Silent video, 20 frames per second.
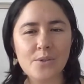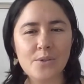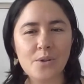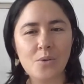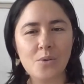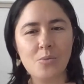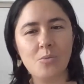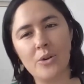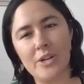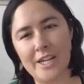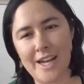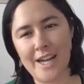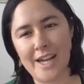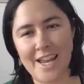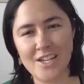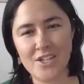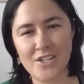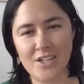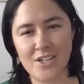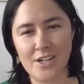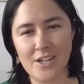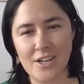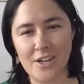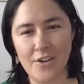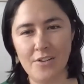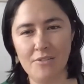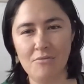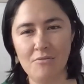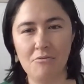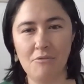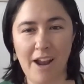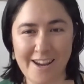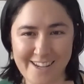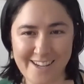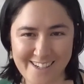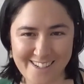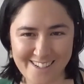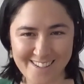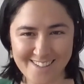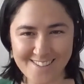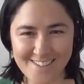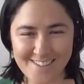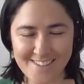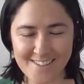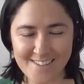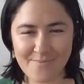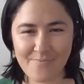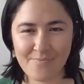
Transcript: coordination of readiness,